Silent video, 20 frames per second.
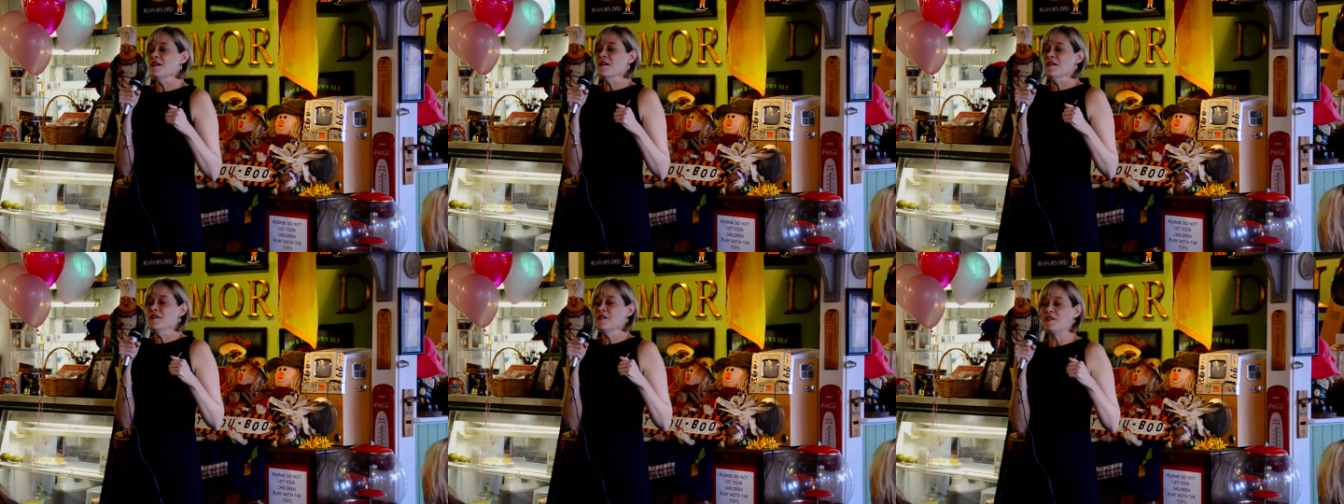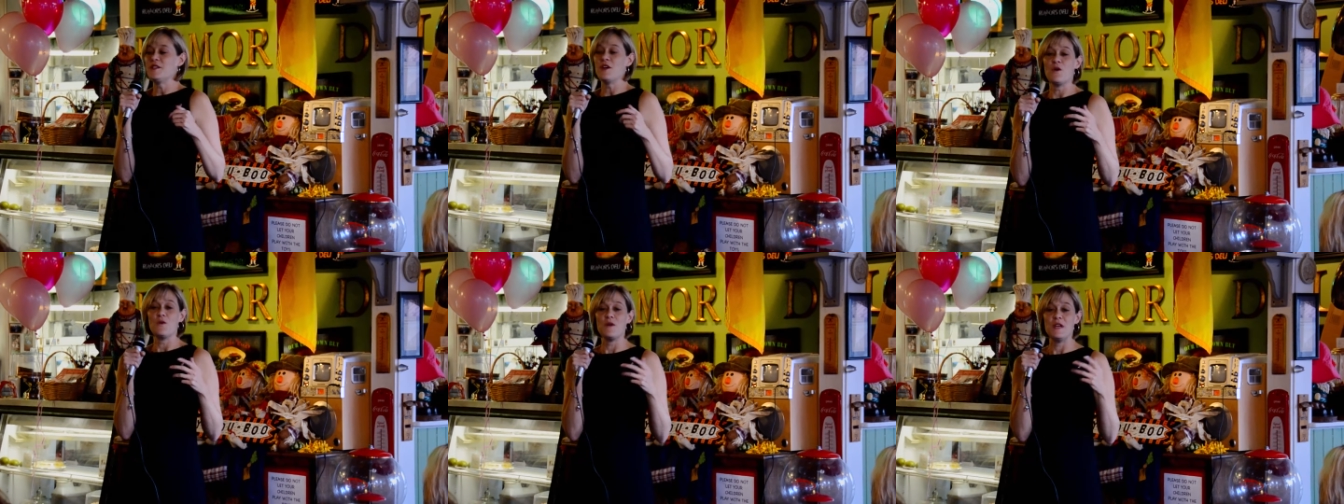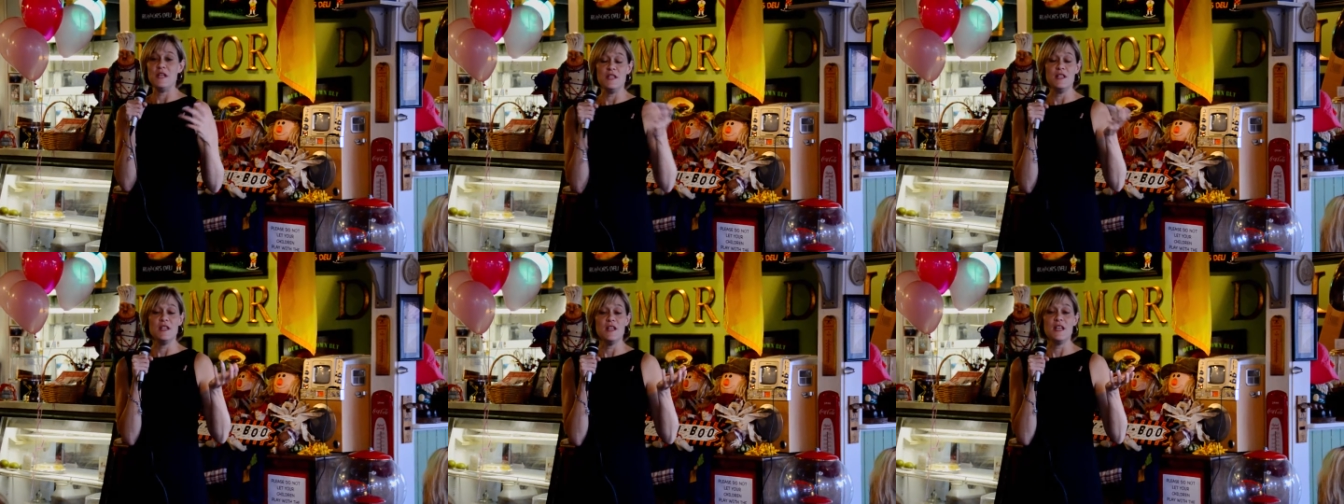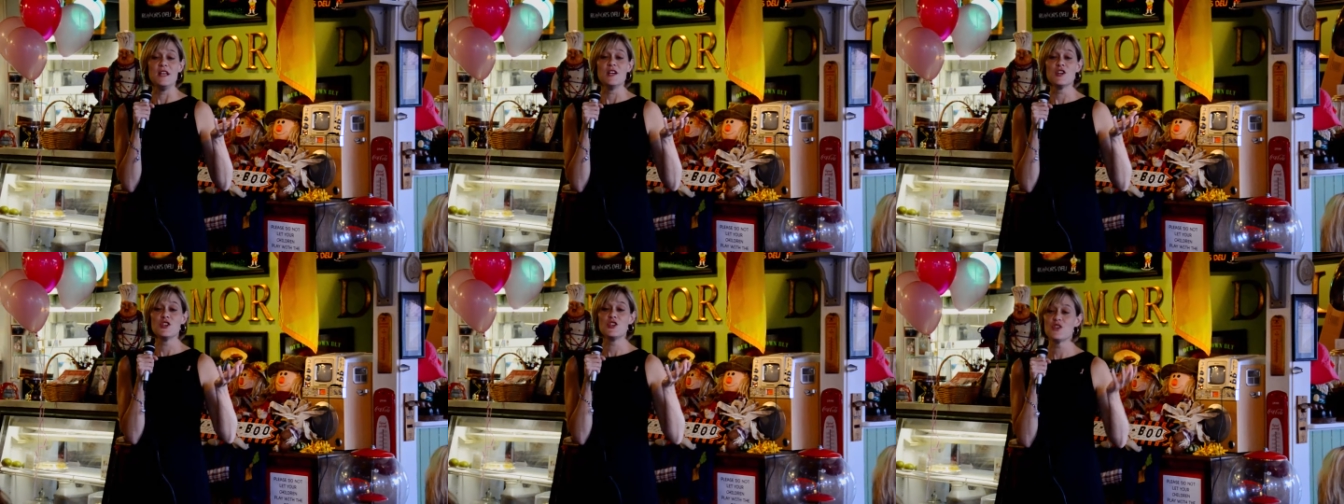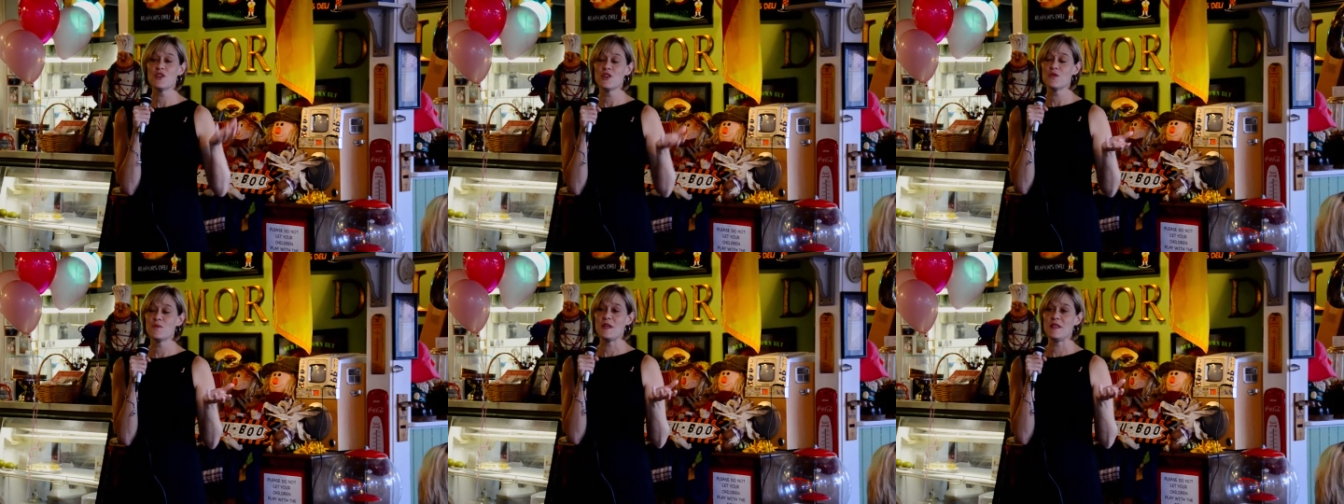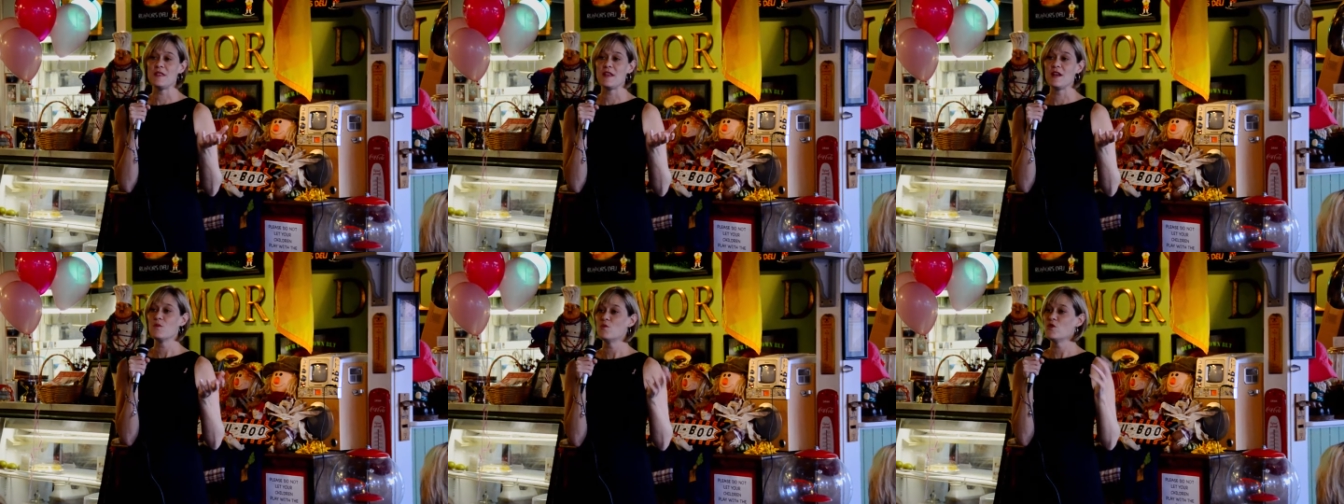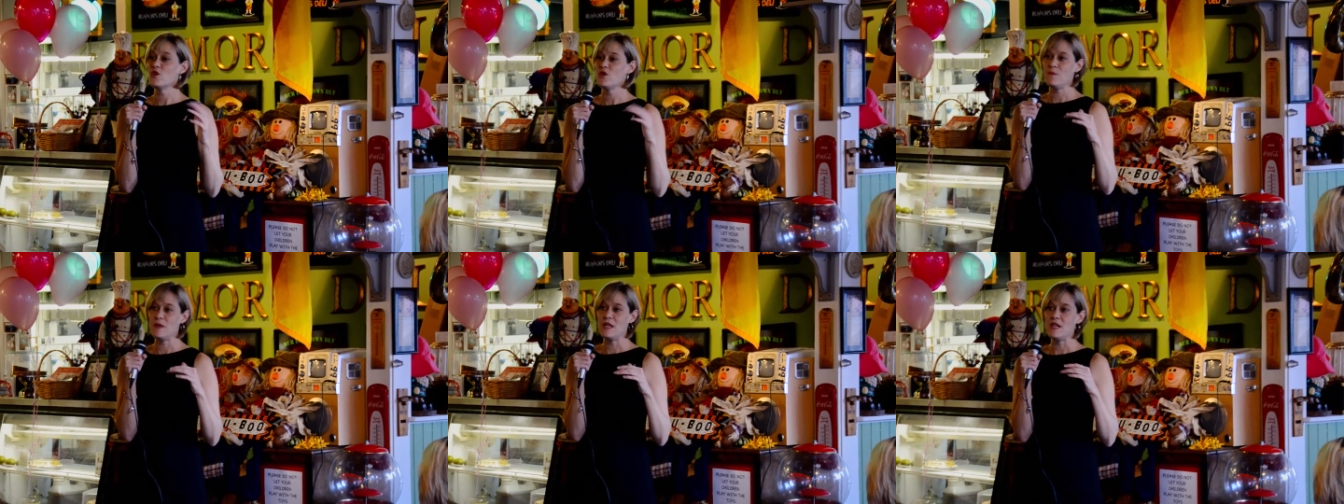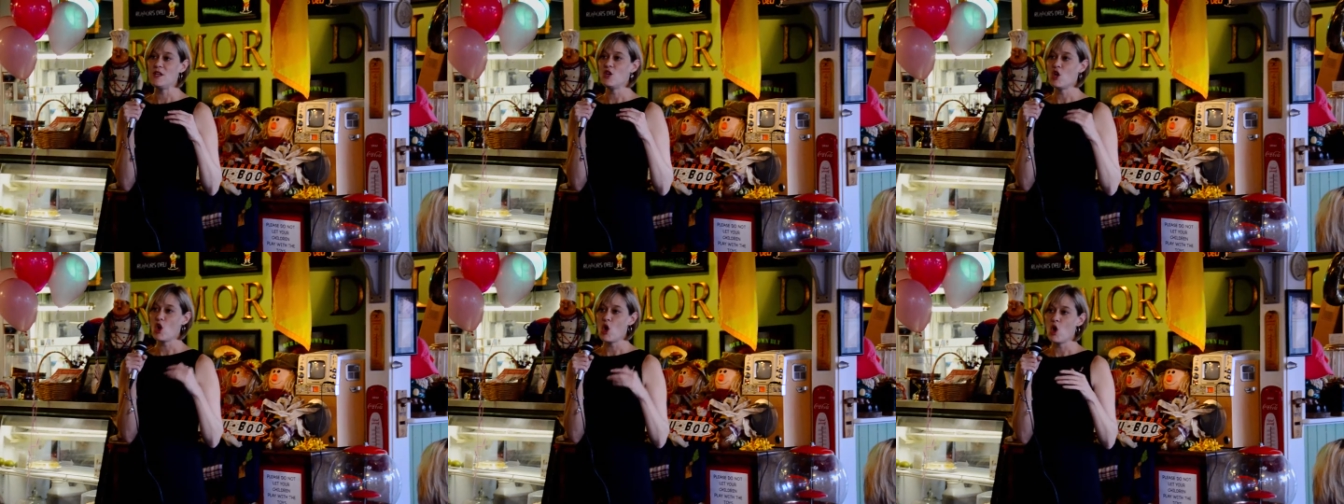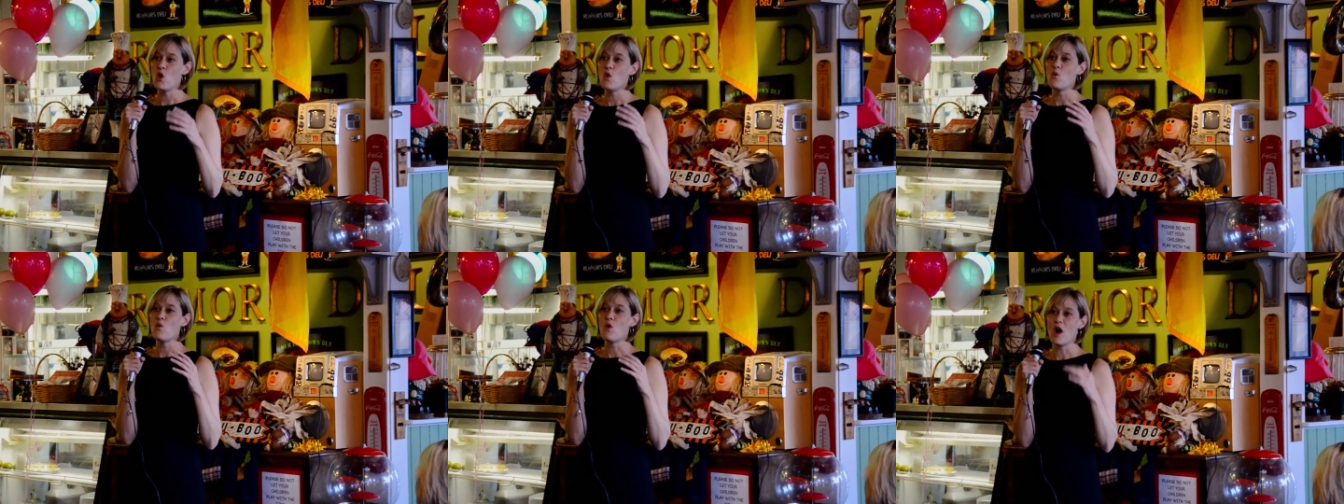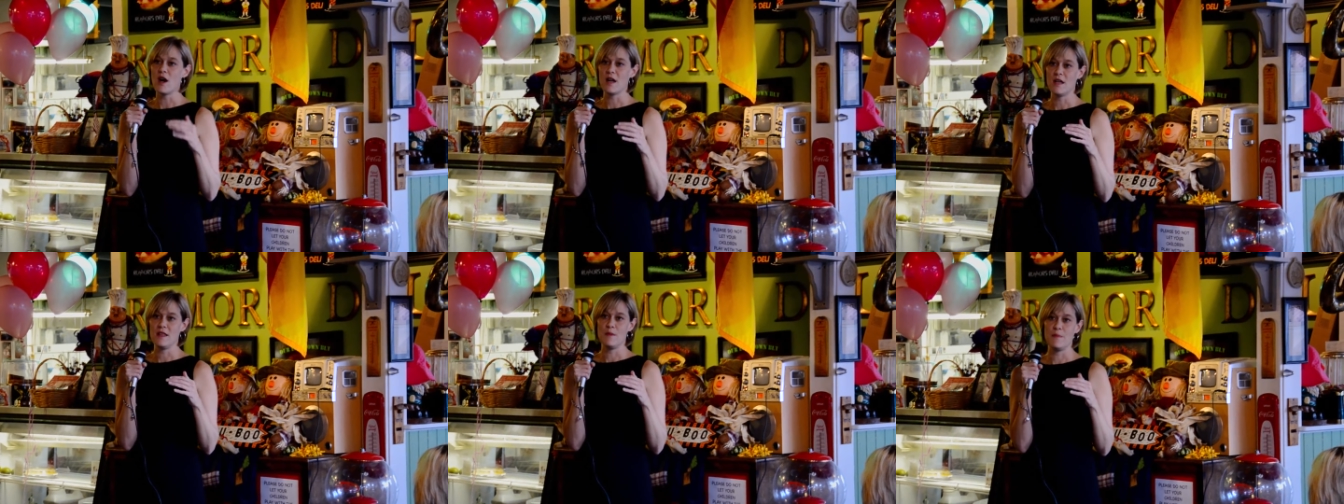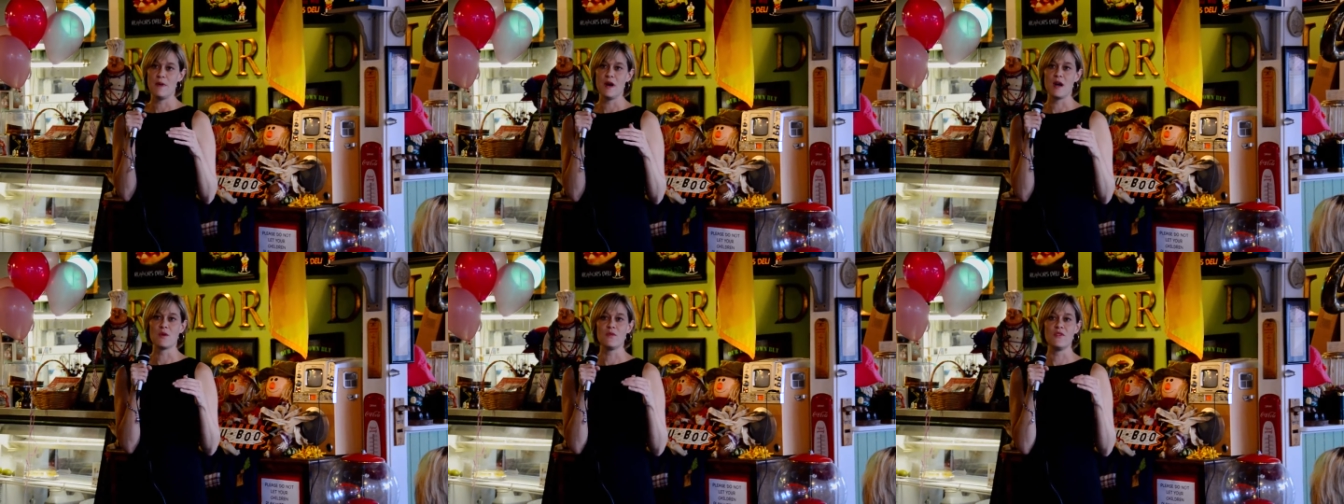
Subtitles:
So he assured me that it would be no walk in the park.